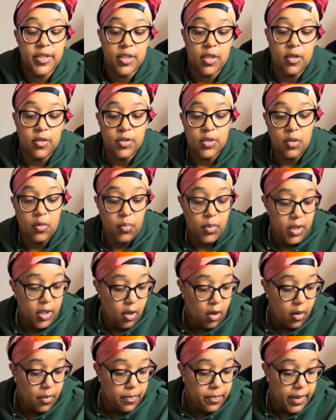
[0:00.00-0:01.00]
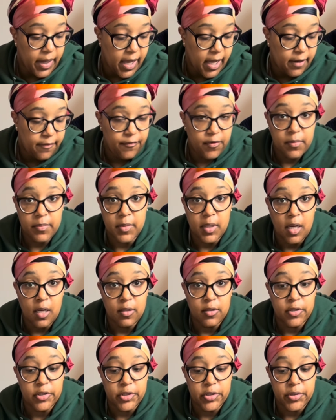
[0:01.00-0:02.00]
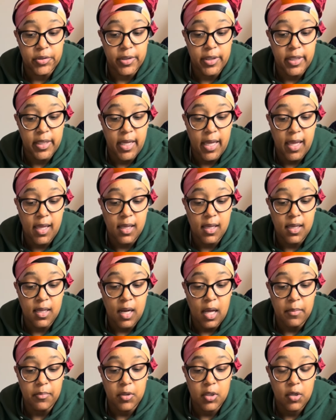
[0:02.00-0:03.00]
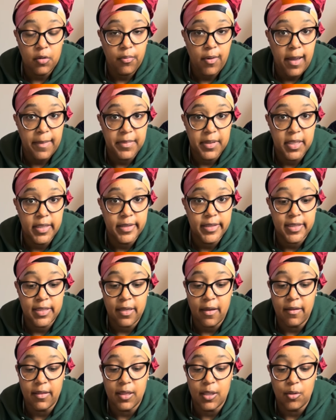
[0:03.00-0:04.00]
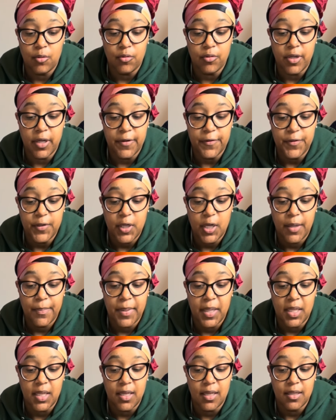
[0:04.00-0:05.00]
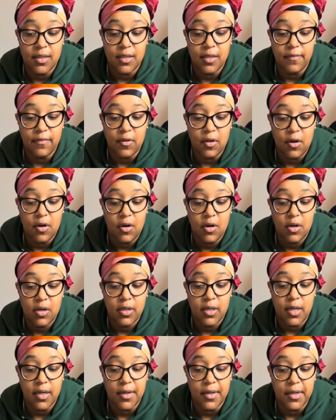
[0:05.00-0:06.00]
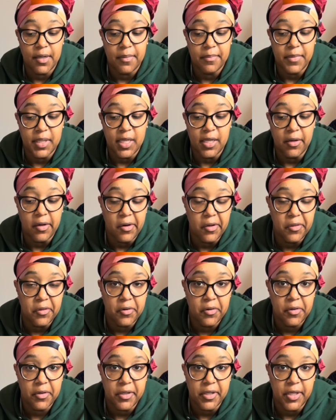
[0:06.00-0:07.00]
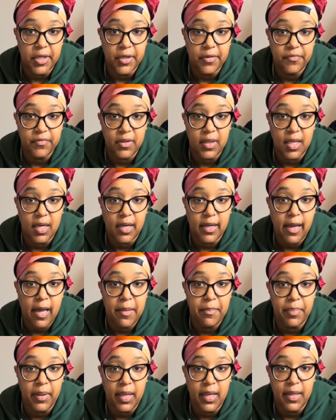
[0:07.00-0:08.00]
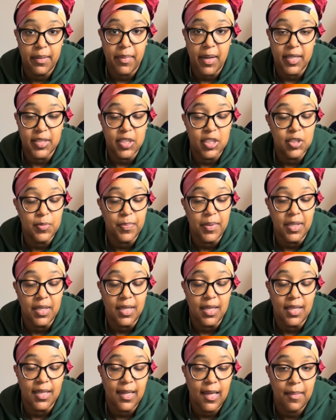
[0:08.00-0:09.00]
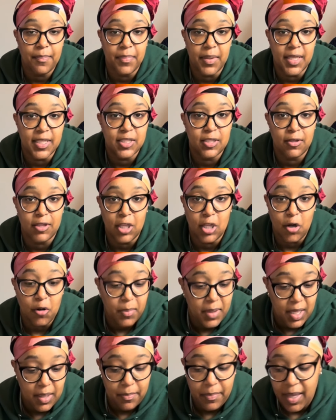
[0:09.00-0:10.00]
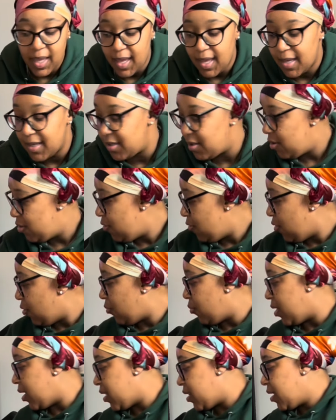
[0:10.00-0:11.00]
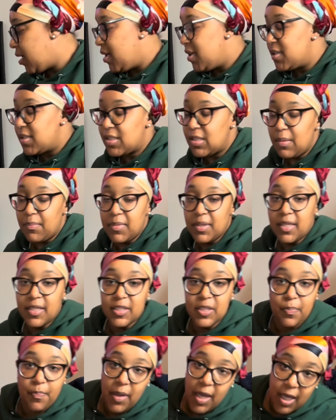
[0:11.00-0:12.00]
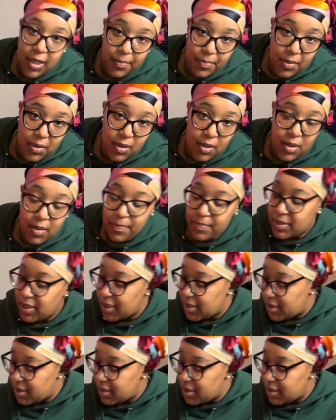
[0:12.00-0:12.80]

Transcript: Y'all, so we are back from Dollar Tree, and I'm gonna wrap this little gift up and end the vlog. The other gift that I got, babe, I just put it in that big snowman bag with some of this paper, plain